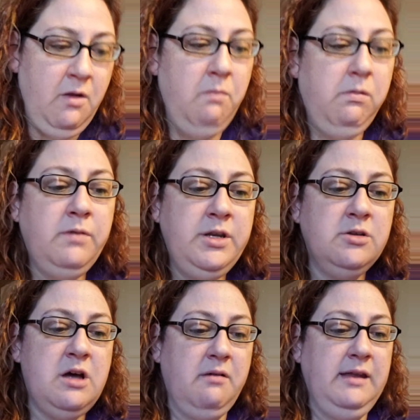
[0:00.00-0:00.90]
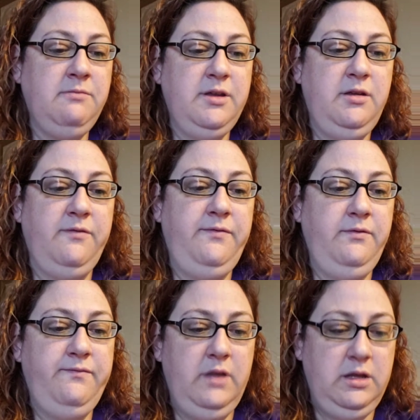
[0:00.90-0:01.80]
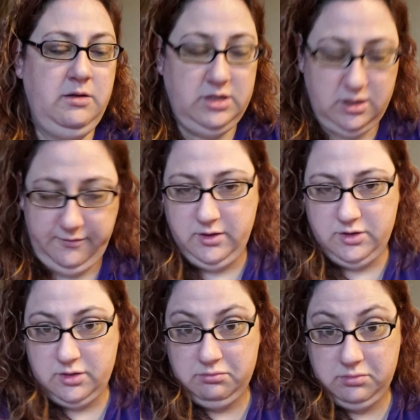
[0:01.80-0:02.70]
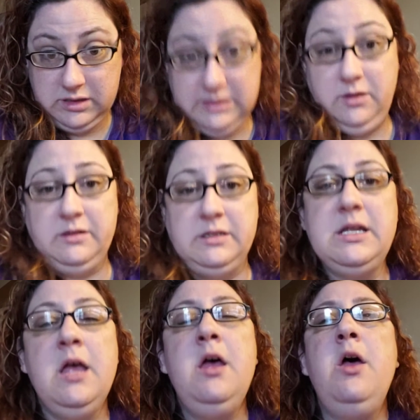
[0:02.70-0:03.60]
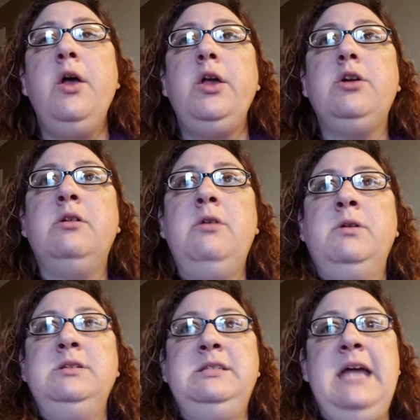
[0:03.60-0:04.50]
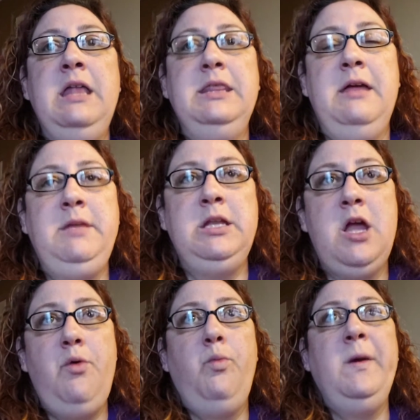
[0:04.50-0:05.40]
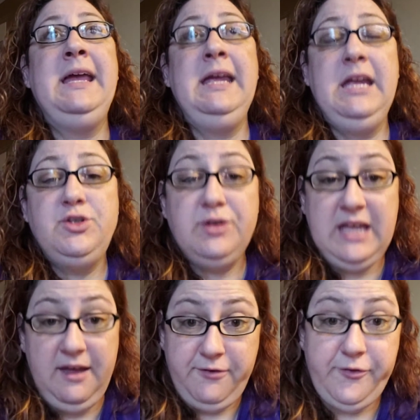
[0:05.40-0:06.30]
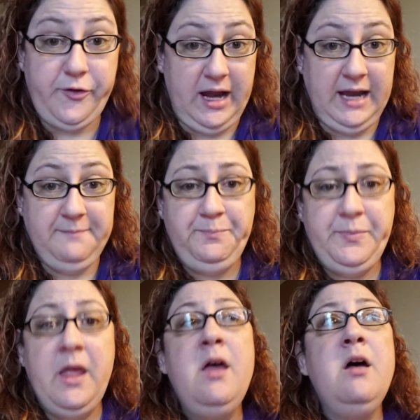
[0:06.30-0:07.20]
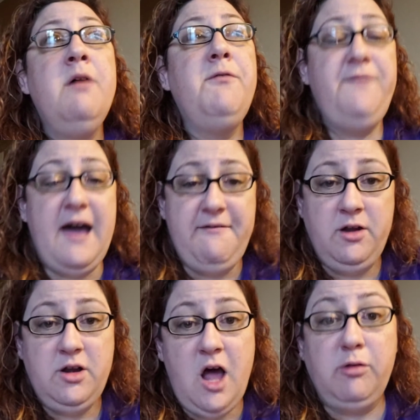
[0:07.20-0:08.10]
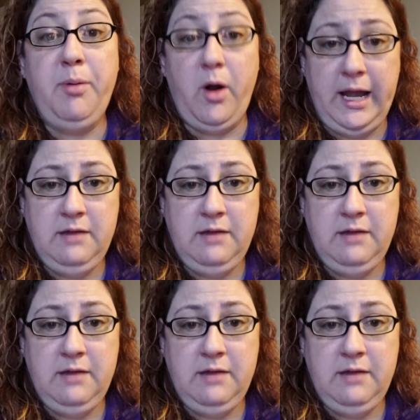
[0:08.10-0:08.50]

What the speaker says: Well, when you're talking with your future consultant, you're going to want to tell them, we can get your kit for free for $500 party.